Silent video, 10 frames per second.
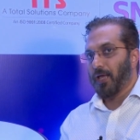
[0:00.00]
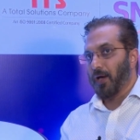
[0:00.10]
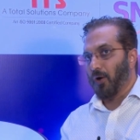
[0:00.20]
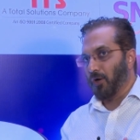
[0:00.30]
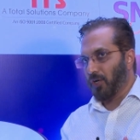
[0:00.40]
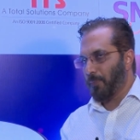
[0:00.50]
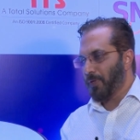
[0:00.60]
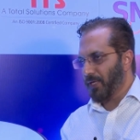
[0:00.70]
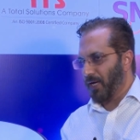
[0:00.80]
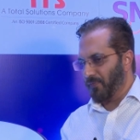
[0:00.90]
Now, on top
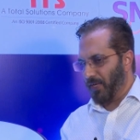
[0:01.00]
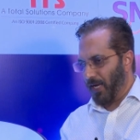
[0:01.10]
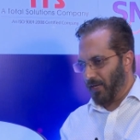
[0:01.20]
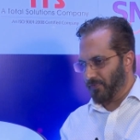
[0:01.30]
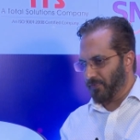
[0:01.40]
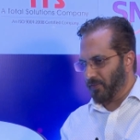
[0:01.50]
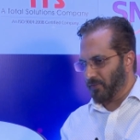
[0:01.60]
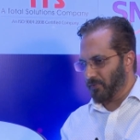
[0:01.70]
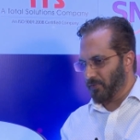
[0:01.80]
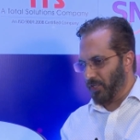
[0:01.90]
of that, we have
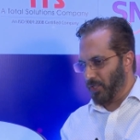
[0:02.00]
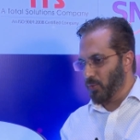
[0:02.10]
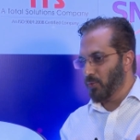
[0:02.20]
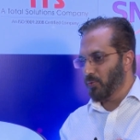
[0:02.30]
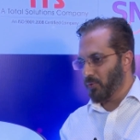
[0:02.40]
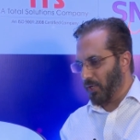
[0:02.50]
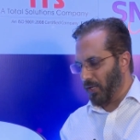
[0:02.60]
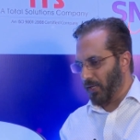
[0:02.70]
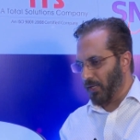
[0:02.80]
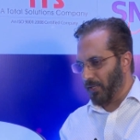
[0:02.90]
the new
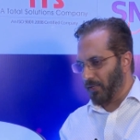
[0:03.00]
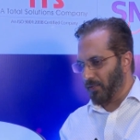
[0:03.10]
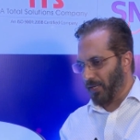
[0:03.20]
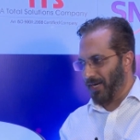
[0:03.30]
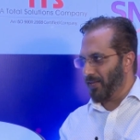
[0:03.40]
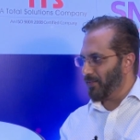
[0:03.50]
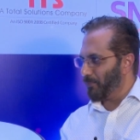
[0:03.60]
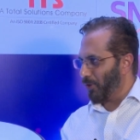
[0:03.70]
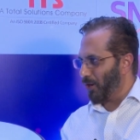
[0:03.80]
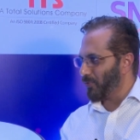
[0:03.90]
uh, kid in
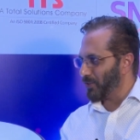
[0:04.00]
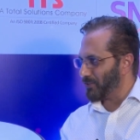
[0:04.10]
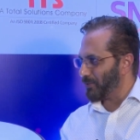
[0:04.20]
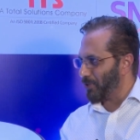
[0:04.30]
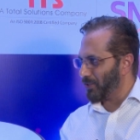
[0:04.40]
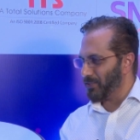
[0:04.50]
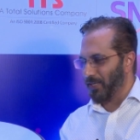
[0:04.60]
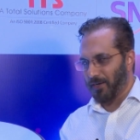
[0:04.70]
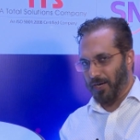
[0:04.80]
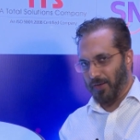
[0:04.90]
the block, which is about the
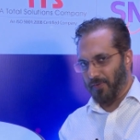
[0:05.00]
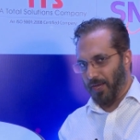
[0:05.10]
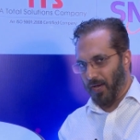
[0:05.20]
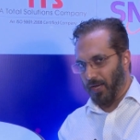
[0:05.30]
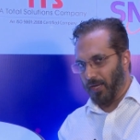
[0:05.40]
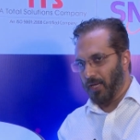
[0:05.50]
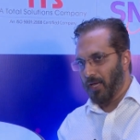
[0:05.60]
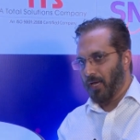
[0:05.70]
generative AI.